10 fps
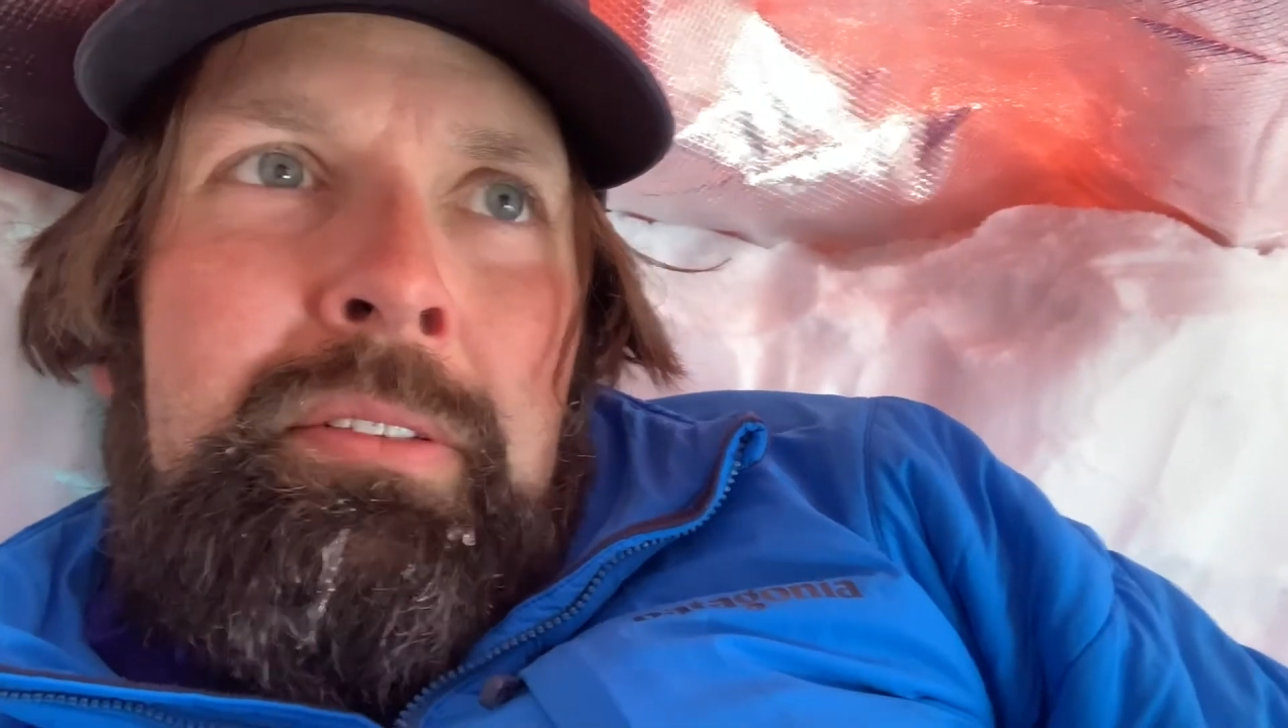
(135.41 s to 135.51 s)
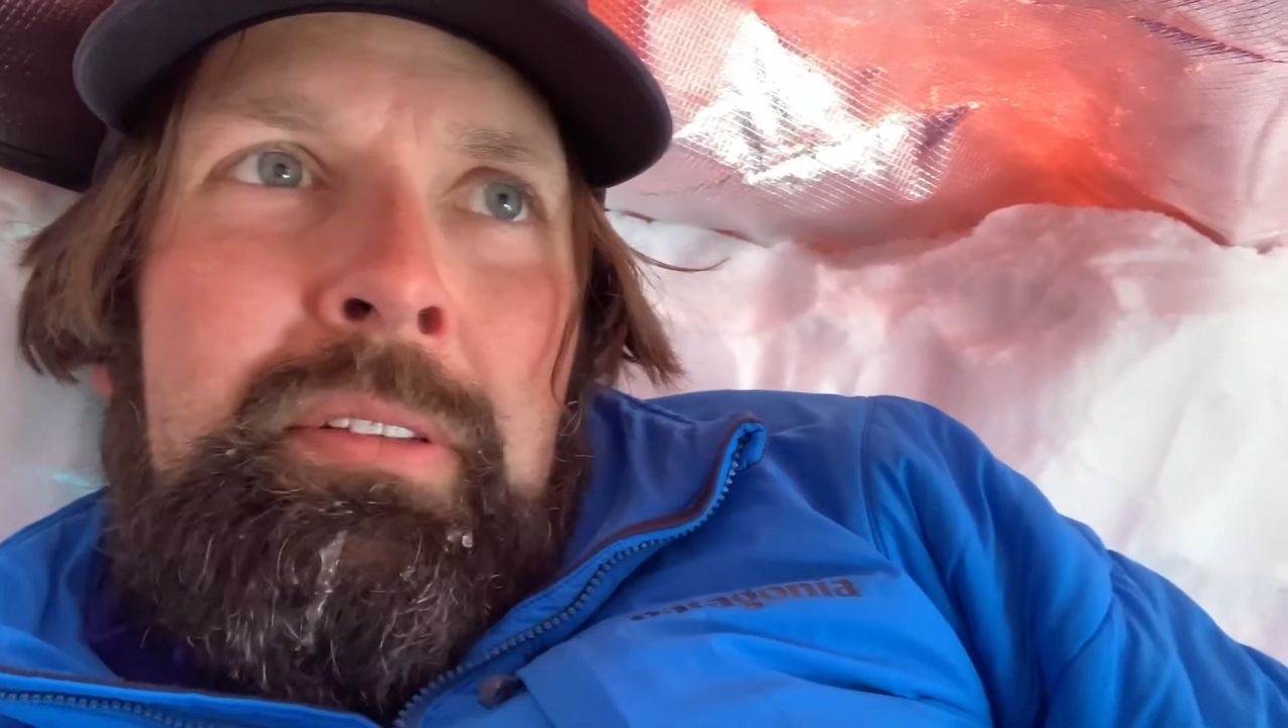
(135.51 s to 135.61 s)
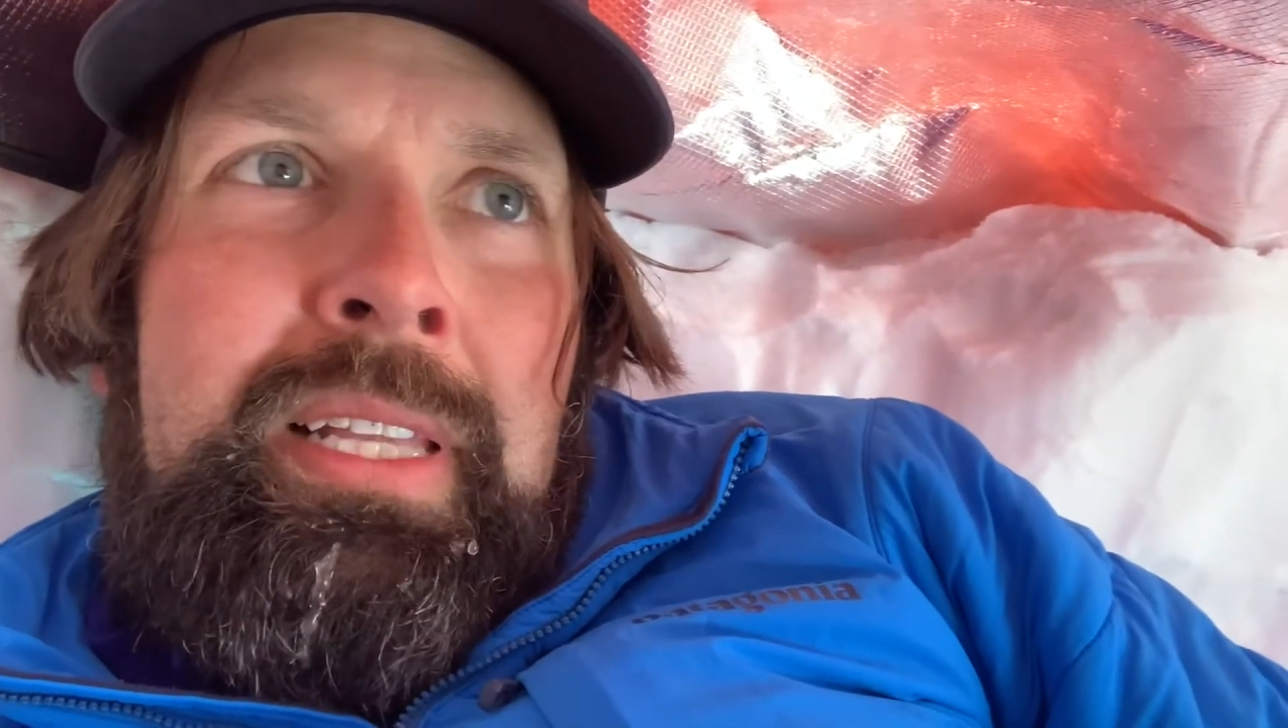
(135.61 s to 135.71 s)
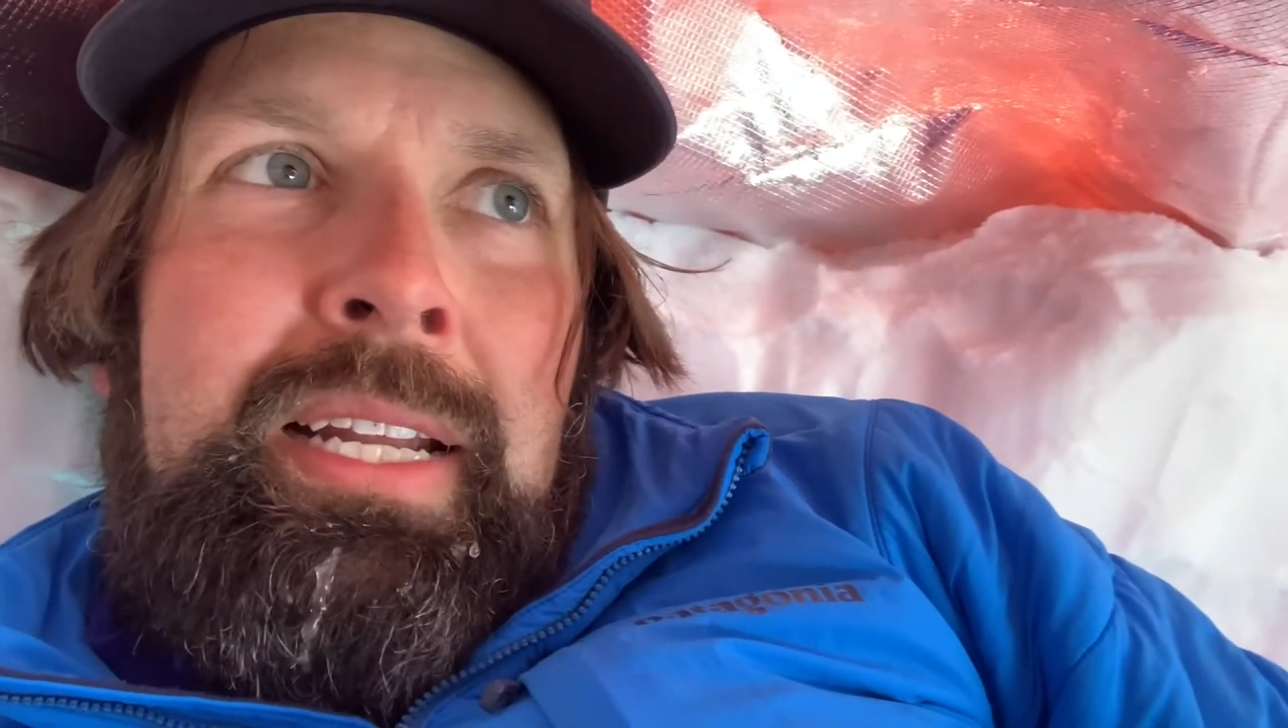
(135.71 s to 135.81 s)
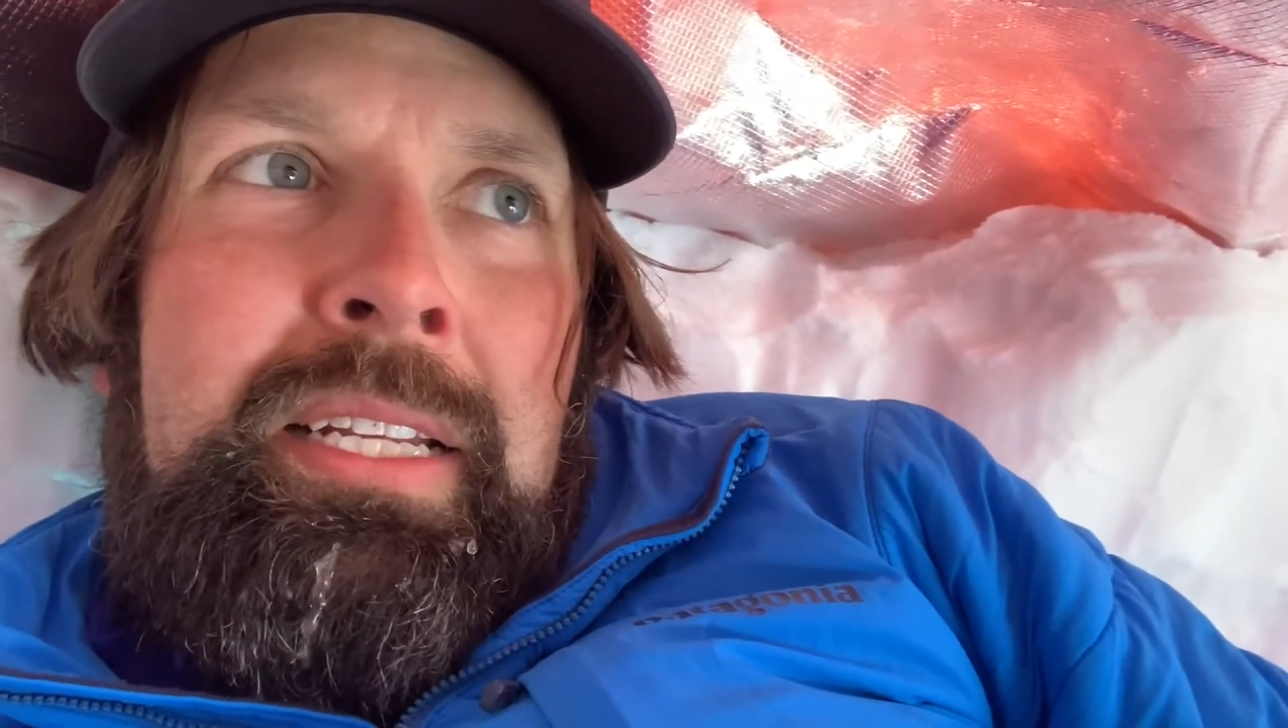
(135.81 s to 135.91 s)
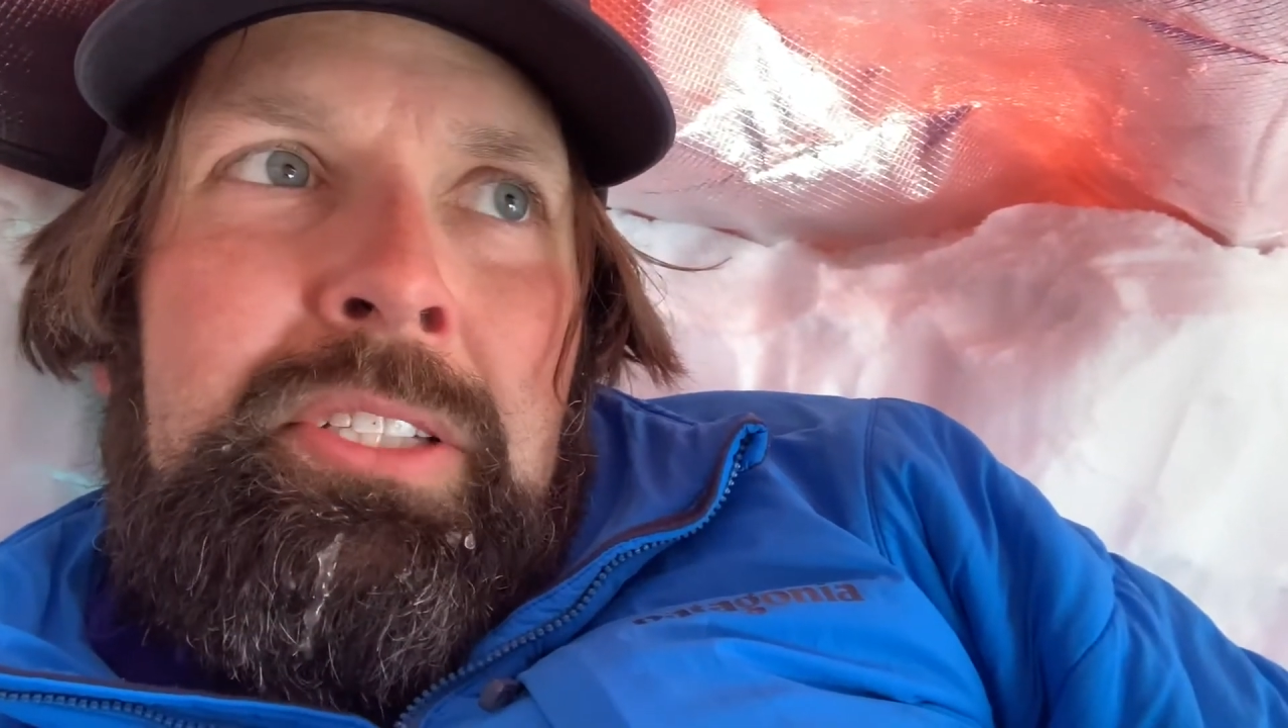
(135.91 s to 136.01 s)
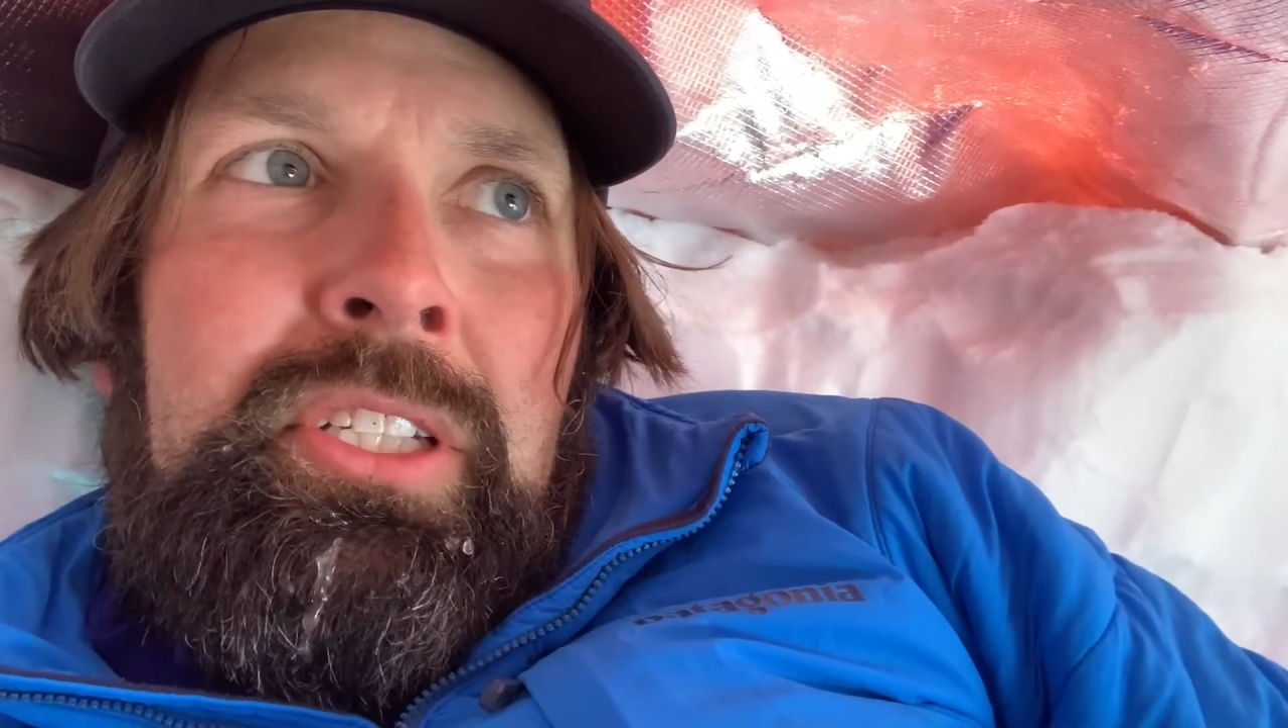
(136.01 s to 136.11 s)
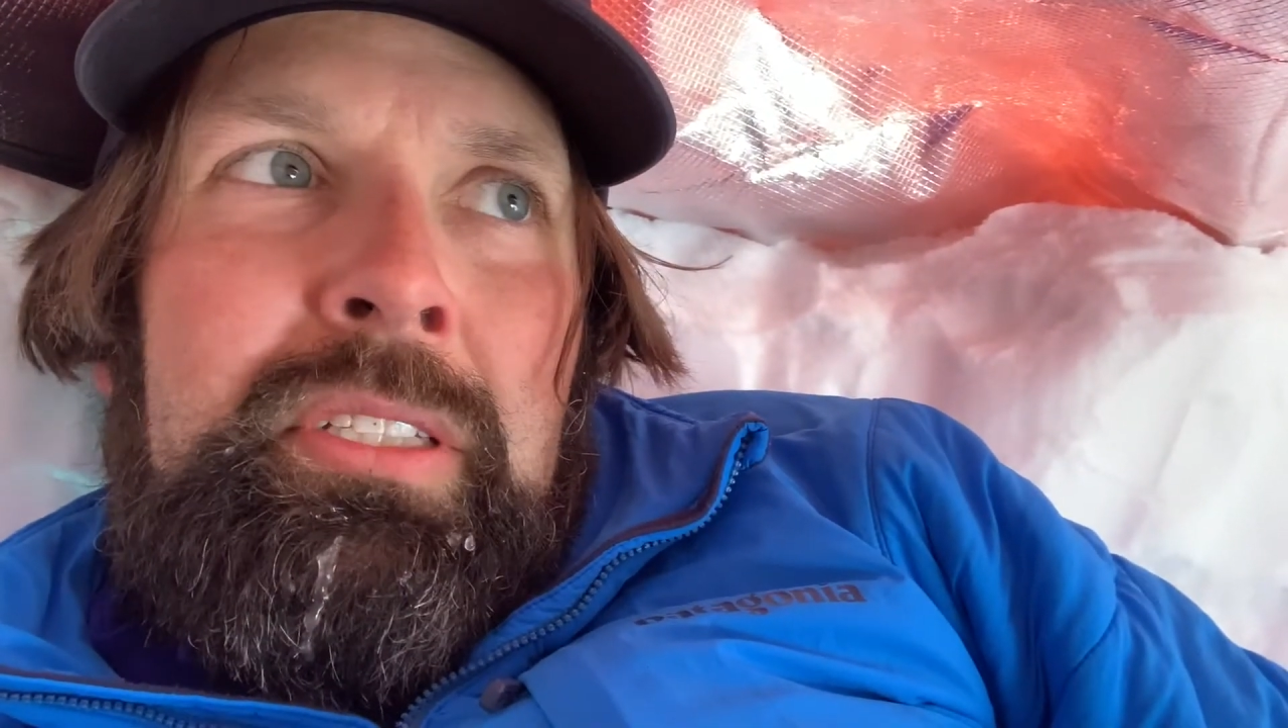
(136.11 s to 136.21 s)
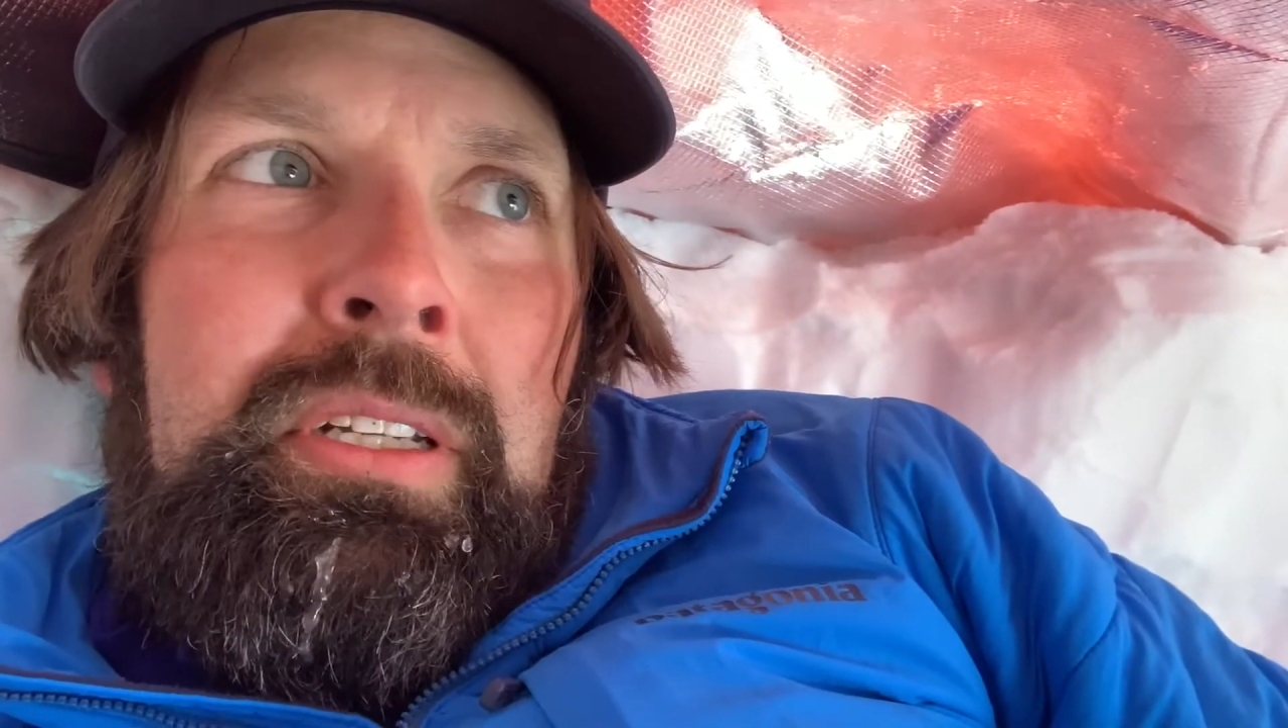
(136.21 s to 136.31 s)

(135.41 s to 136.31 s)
That is just a